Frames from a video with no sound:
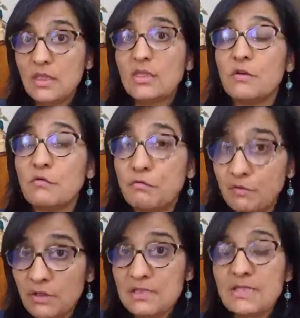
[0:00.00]
the
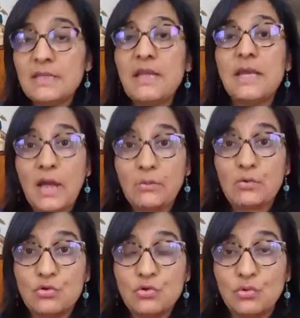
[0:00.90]
first thing that I
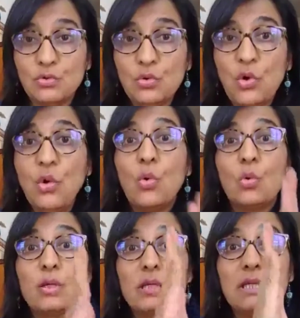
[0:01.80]
would do
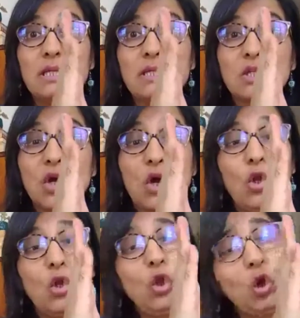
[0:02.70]
is
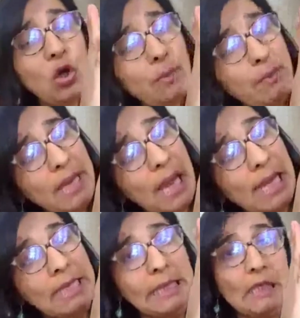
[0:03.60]
look
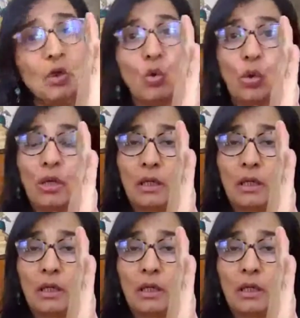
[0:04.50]
behind the door.